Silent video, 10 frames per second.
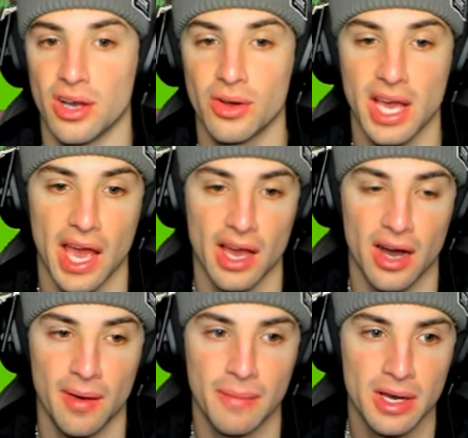Okay,
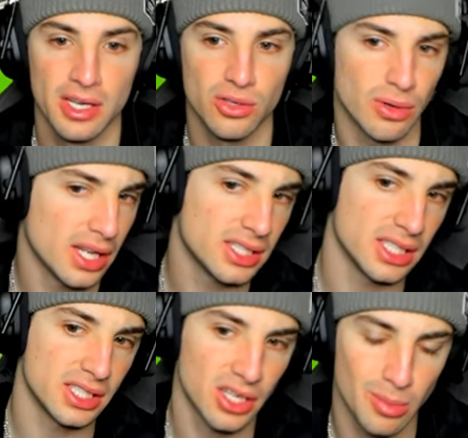um, Tornadus
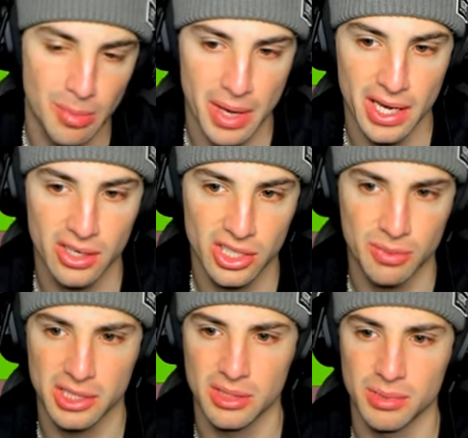isn't gonna be bad here,
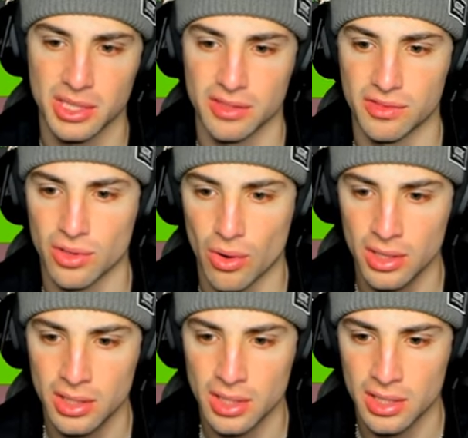especially because of
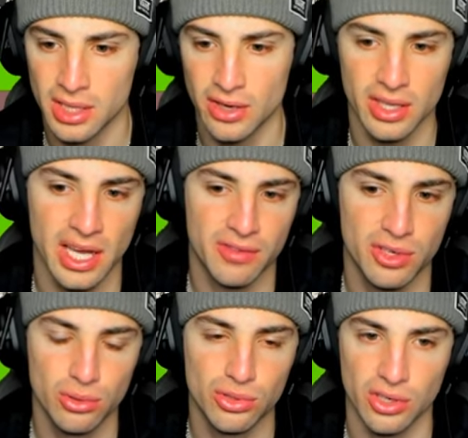Taunt they have
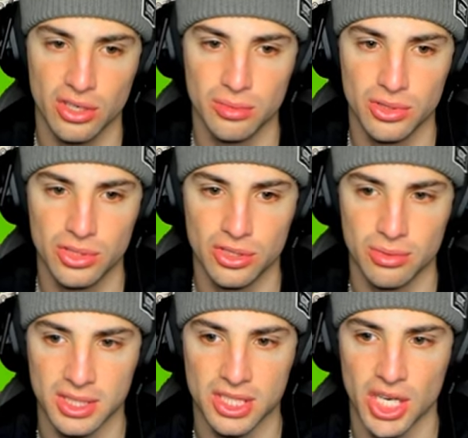two Trick Room users,
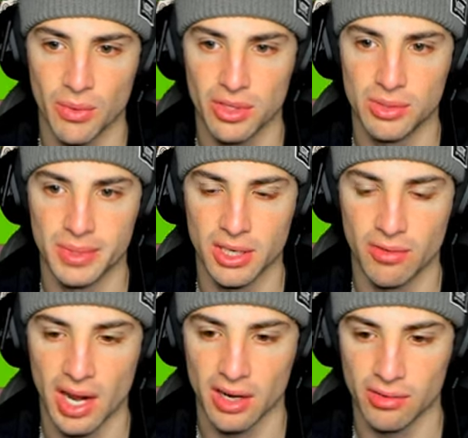which is going to be
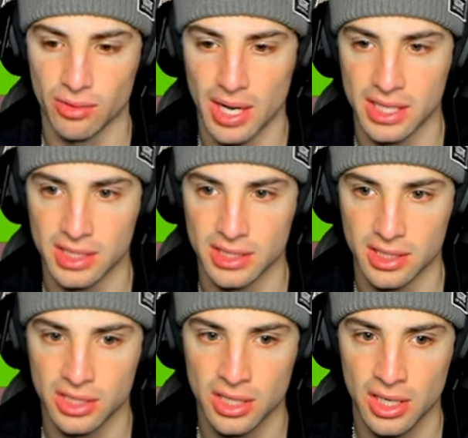Oranguru and
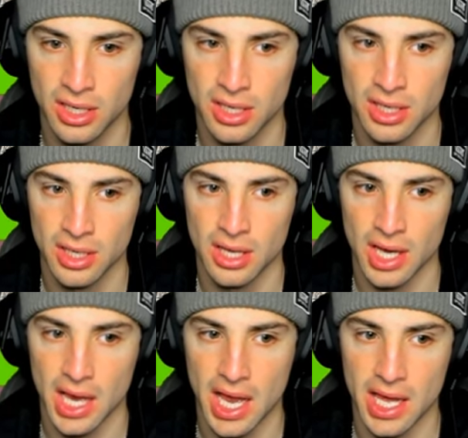Sinistcha.
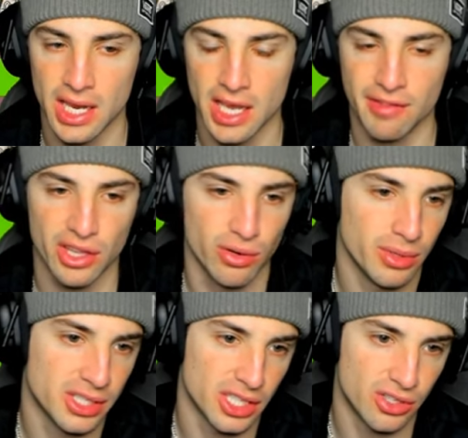And if they don't want
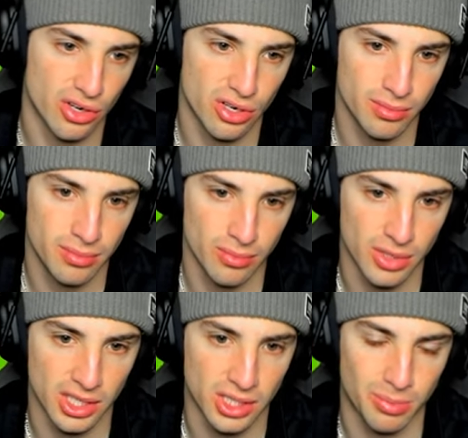to set Trick Room, we
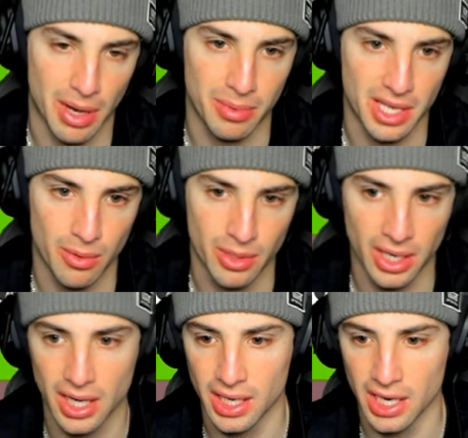could just pop a Tailwind and
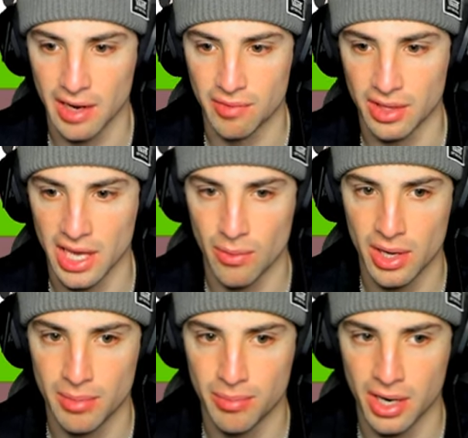kind of get after it that
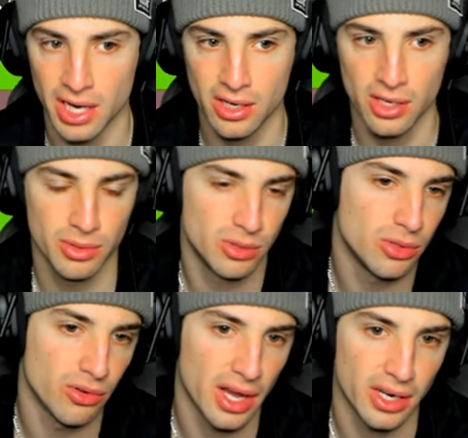way. But I could go into
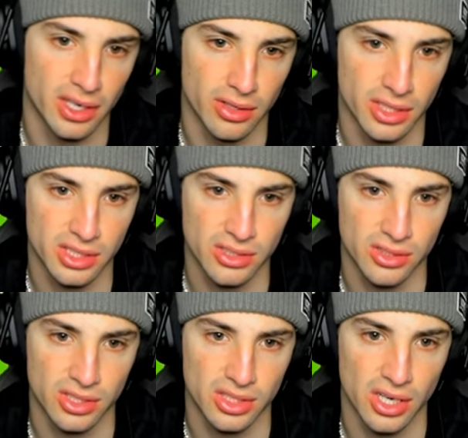Crowd here. Nice little
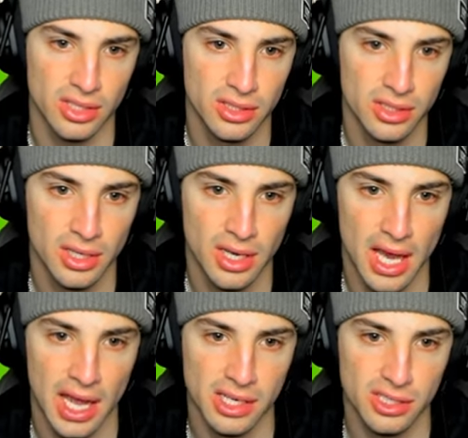Sun
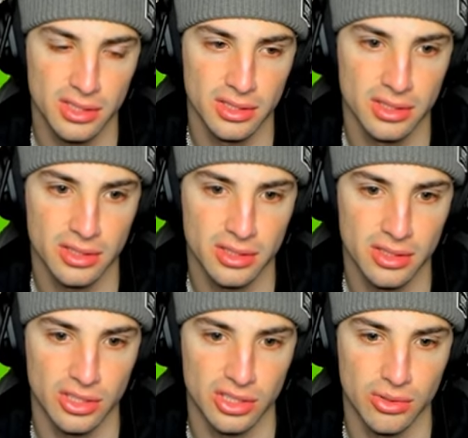action.
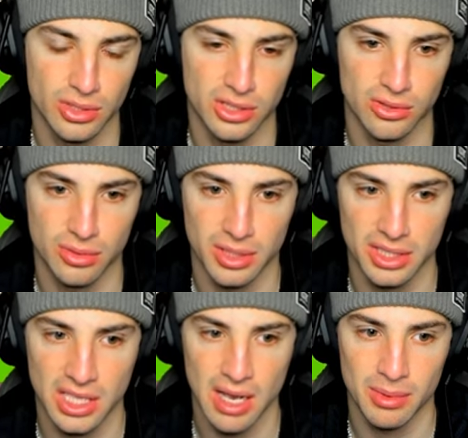Closure Course can do some nice
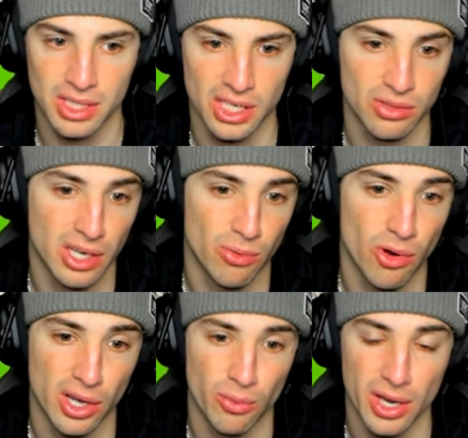damage. I do like
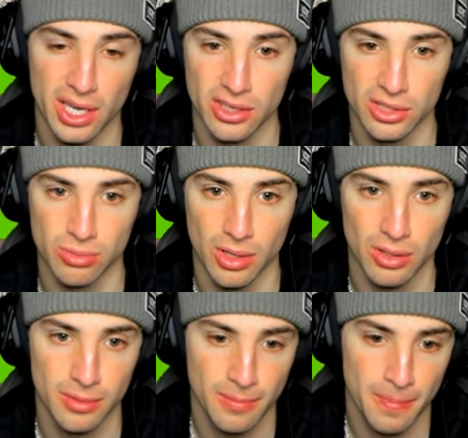Walking Wake here as
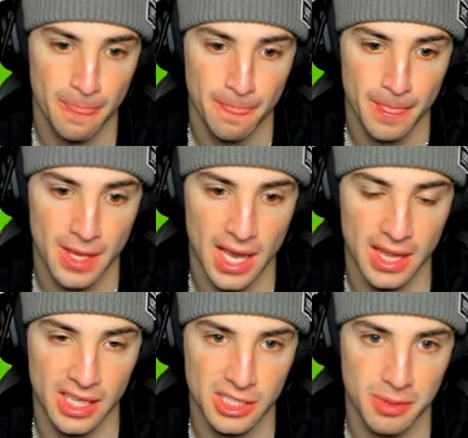well. And
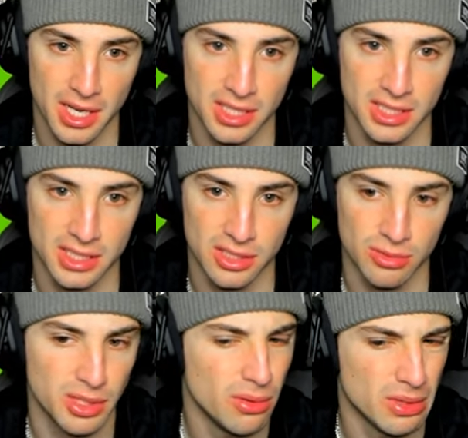last but not least, do
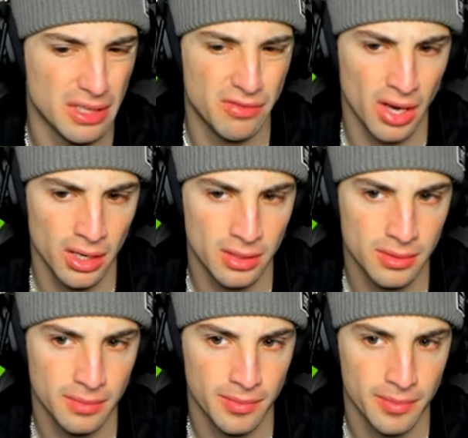we go Leafeon?
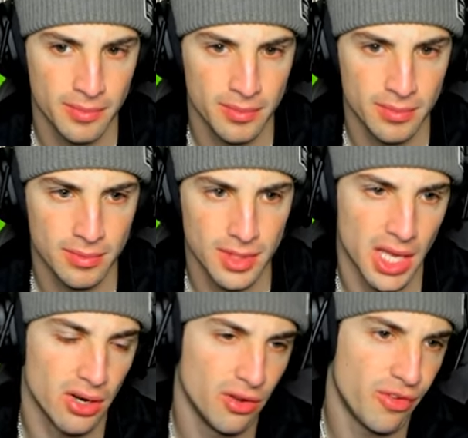
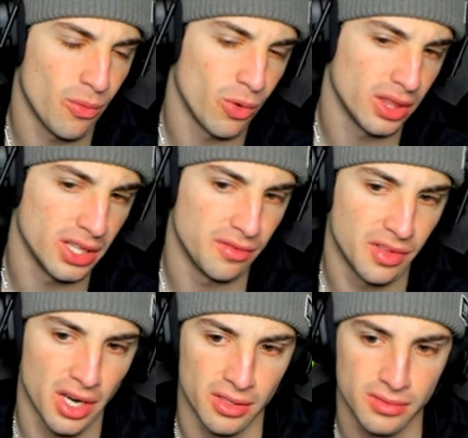I don't know if I want
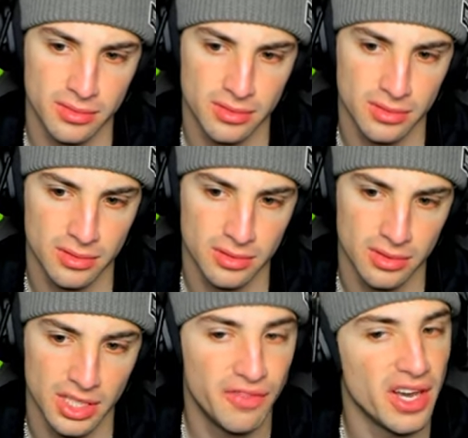Leafeon.
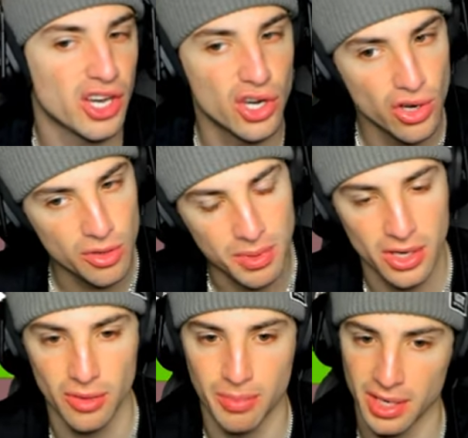Leafeon could be
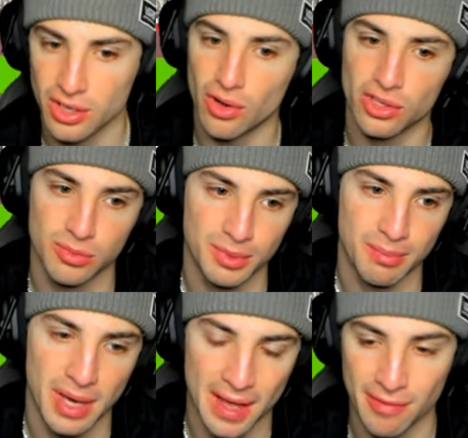good, but it could also be
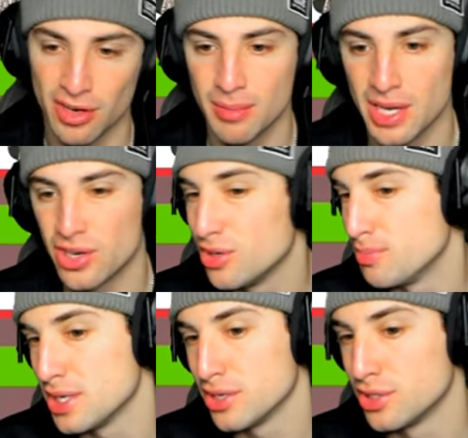bad. Flutterman could
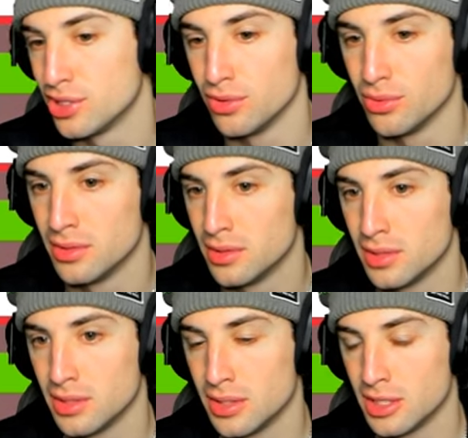be good too,
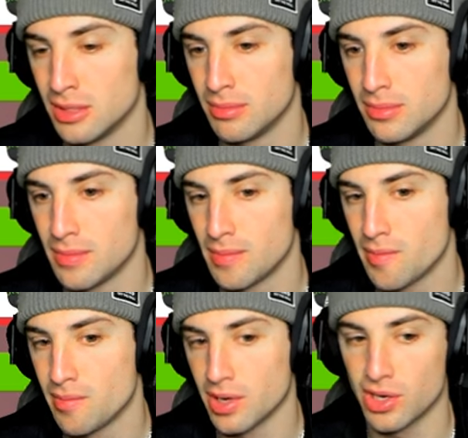
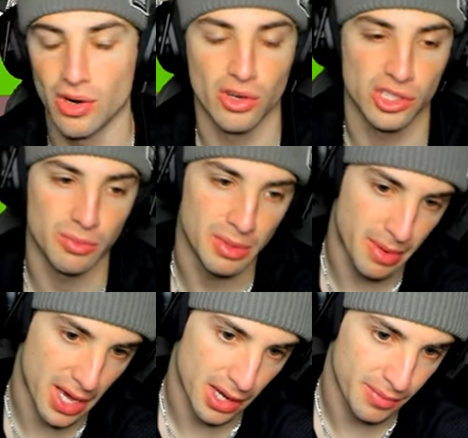but it could also be
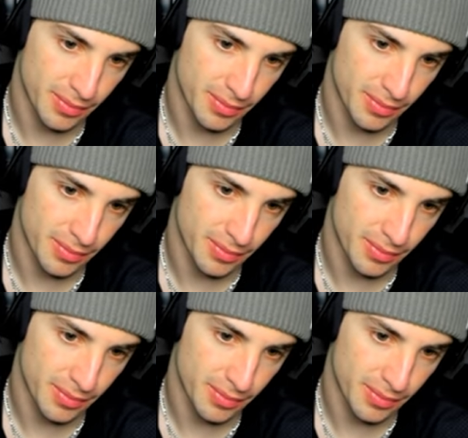bad.